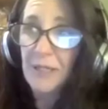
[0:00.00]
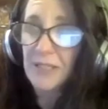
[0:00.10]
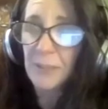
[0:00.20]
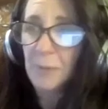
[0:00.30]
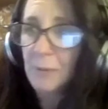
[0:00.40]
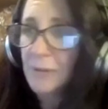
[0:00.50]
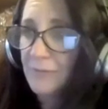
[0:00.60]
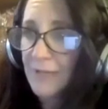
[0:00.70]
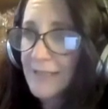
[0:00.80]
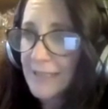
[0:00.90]
to. We were
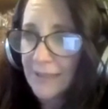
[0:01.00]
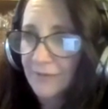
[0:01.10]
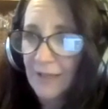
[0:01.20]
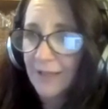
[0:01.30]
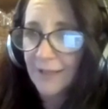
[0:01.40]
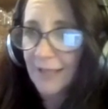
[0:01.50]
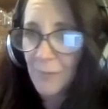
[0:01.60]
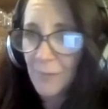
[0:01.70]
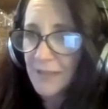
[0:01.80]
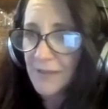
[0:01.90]
renting a flat in
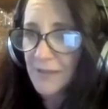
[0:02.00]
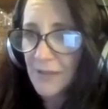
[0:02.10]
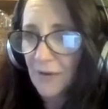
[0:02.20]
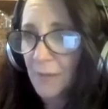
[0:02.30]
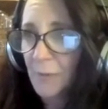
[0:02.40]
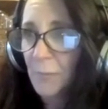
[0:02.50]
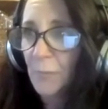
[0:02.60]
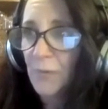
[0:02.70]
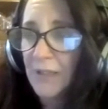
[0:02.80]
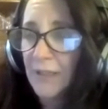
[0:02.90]
Camden at the time,
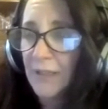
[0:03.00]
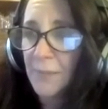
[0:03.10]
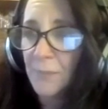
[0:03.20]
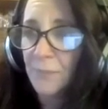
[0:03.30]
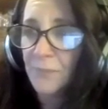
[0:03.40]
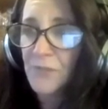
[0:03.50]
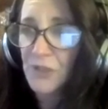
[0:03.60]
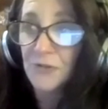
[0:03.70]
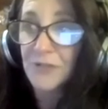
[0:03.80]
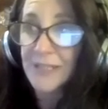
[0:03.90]
and the
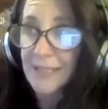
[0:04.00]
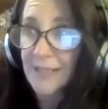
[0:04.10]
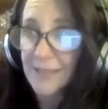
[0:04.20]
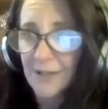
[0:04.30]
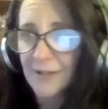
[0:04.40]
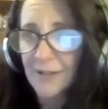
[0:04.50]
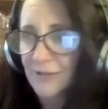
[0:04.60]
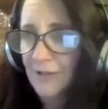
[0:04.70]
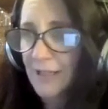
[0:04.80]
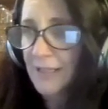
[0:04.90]
Children's Centre
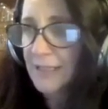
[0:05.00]
nursery